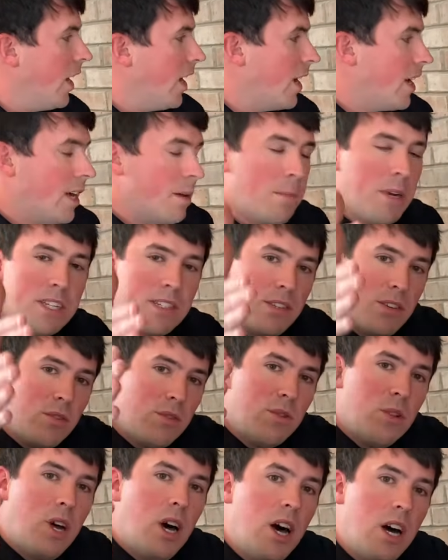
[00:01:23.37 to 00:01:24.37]
I had my
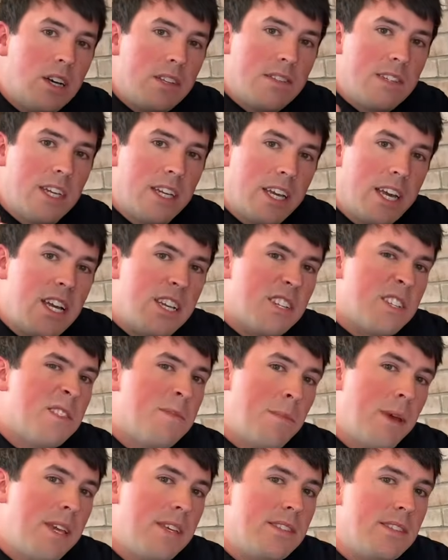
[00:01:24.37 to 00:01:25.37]
two logs and I kind of
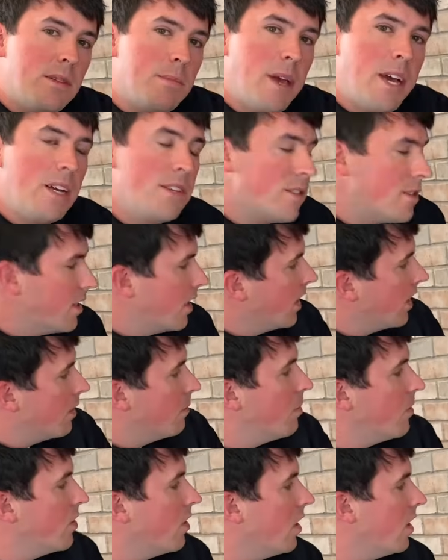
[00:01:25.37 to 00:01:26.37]
spaced them out so that I
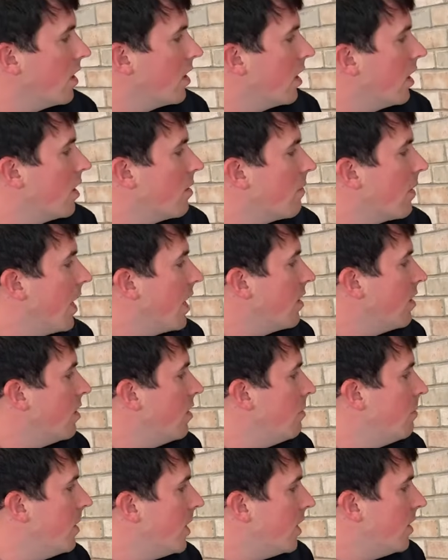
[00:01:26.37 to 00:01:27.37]
could put the Uncut Round in
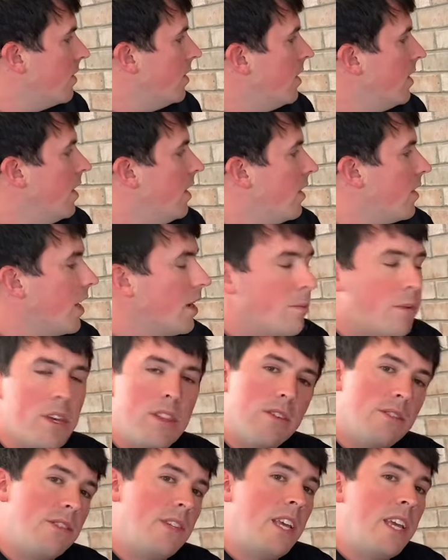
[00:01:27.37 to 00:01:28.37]
the middle. That
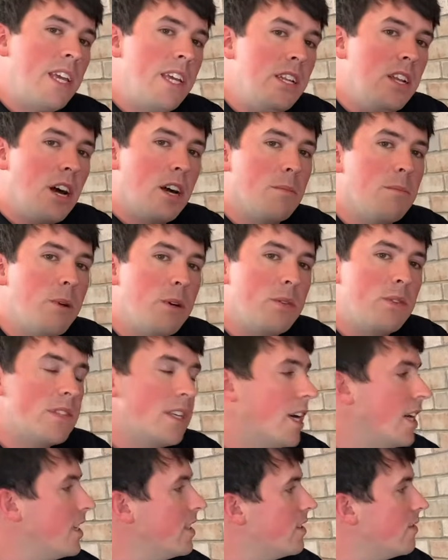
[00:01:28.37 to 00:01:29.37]
way there's heat on both
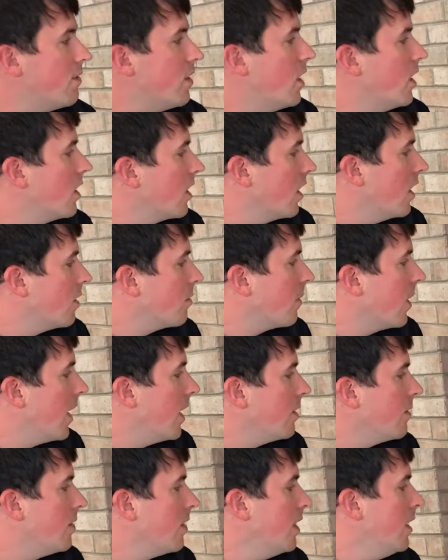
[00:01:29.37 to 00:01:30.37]
sides of the Uncut
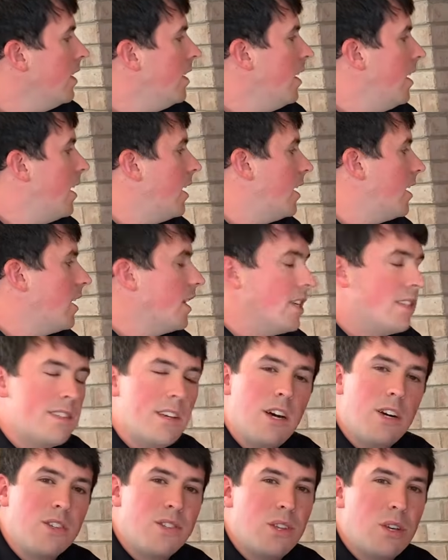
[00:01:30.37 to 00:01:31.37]
Round. It's
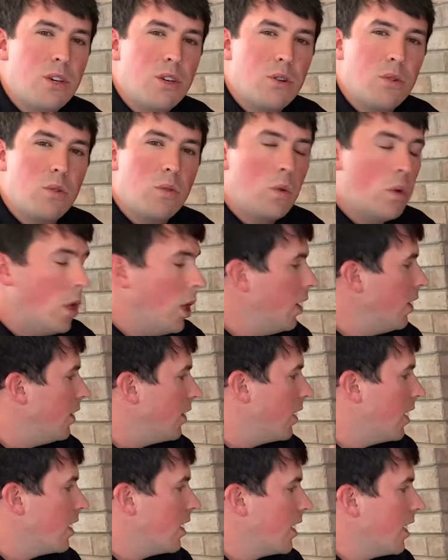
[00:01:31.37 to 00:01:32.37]
also
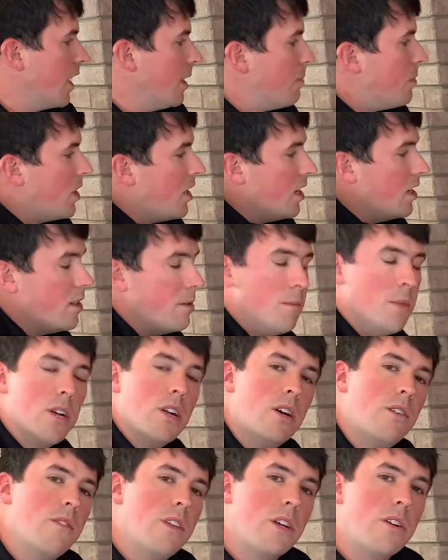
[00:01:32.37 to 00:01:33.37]
gonna keep it in the
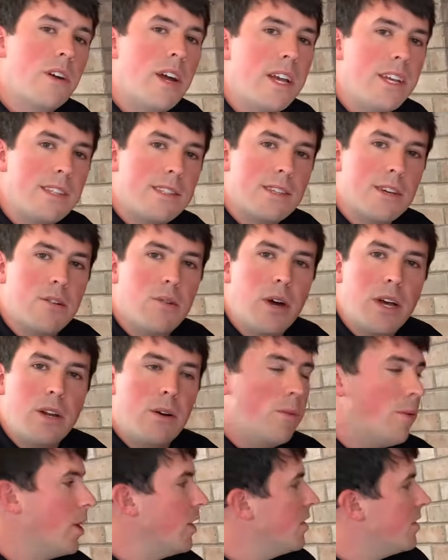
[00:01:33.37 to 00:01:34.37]
middle of the grate, so I
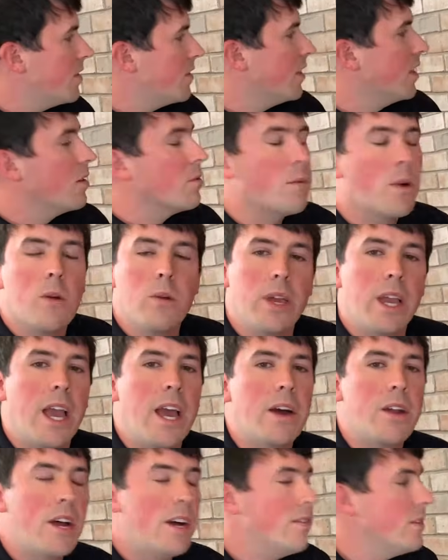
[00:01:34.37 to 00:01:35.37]
don't want this thing rolling
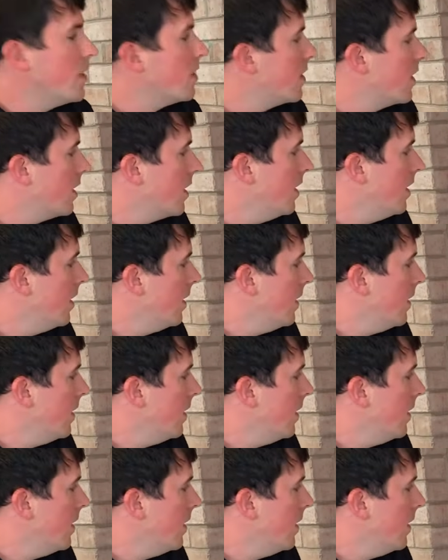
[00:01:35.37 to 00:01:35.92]
out, obviously.